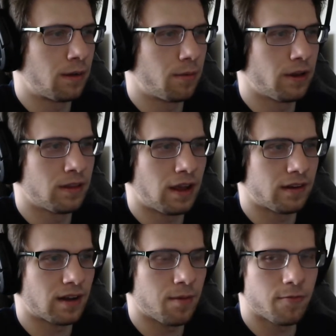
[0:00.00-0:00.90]
in that
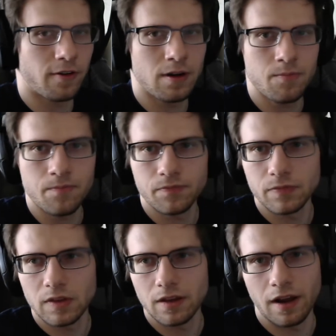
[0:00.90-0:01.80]
time frame,
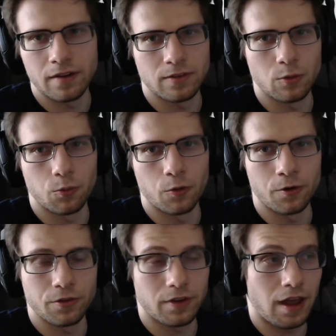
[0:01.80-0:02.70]
as the
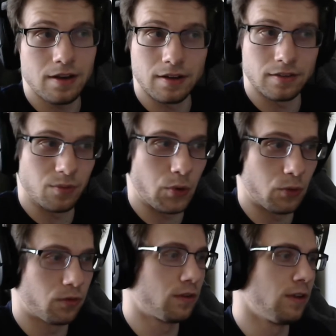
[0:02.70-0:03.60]
world's ending
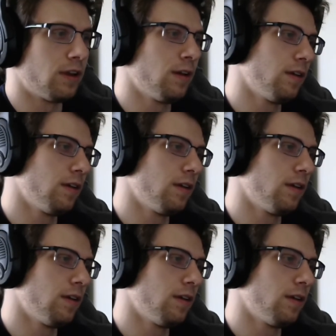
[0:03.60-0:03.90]
supposedly.